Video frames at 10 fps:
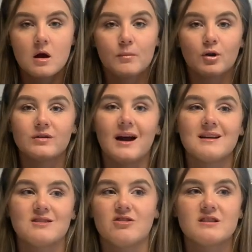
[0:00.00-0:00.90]
But the
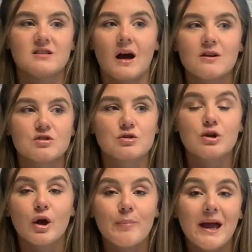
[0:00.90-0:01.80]
idea is that I just can
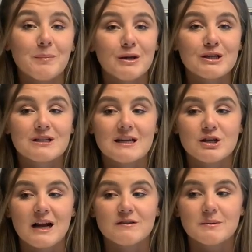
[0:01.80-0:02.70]
go paperless, and I
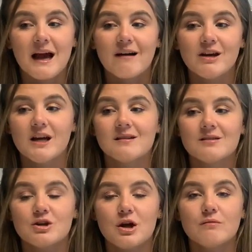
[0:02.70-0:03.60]
don't have to be carrying,
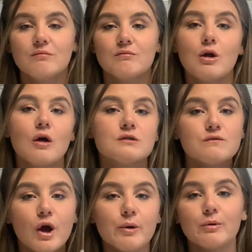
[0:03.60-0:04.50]
you know, loads of
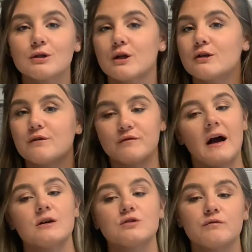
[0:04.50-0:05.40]
notebooks, loads of
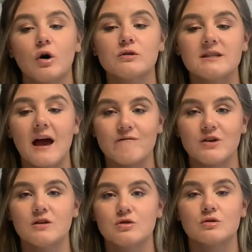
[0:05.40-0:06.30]
files and folders.
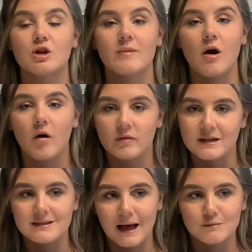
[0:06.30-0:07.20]
Everything's just going to be on
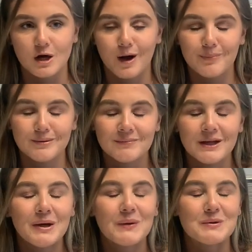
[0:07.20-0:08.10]
this laptop,
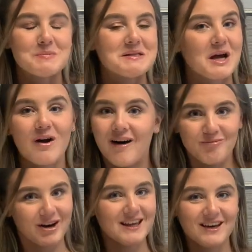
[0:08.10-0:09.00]
which means I can't
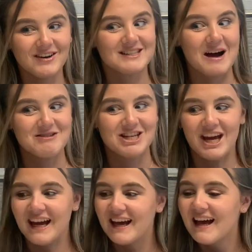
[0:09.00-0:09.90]
break it or damage
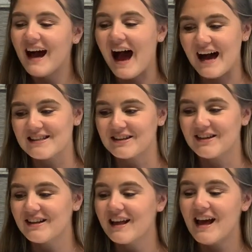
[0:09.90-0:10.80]
it at
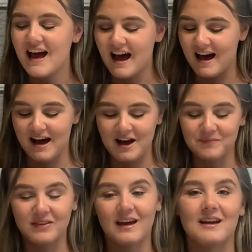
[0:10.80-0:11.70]
all,
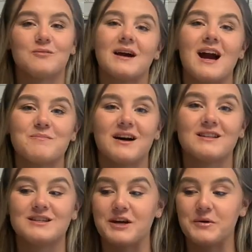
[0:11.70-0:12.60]
and on my
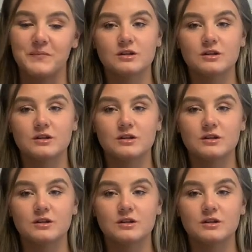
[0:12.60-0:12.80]
iPad too.